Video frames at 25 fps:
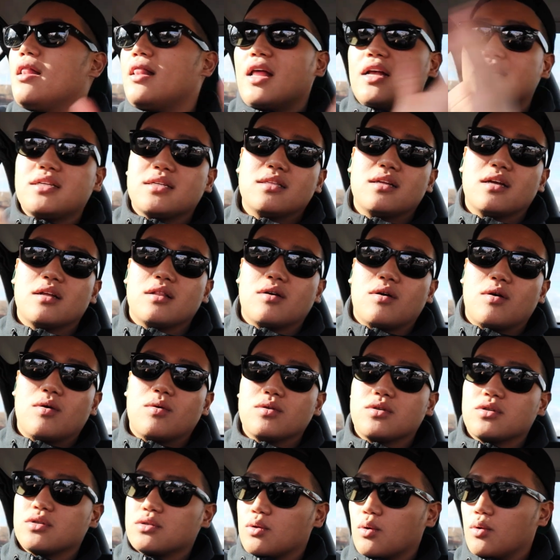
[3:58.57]
that's another
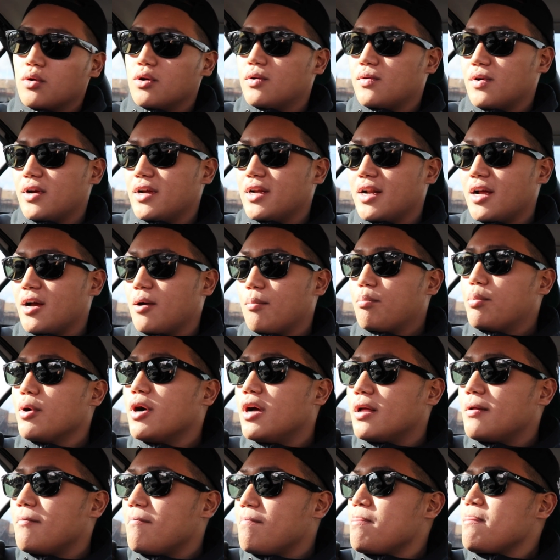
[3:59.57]
whole story right now.
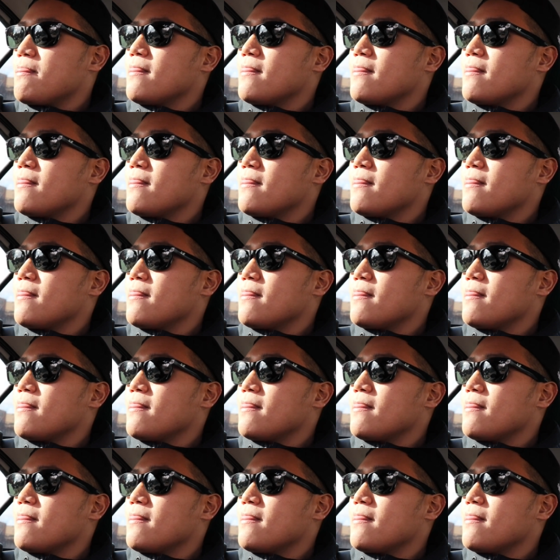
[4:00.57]
But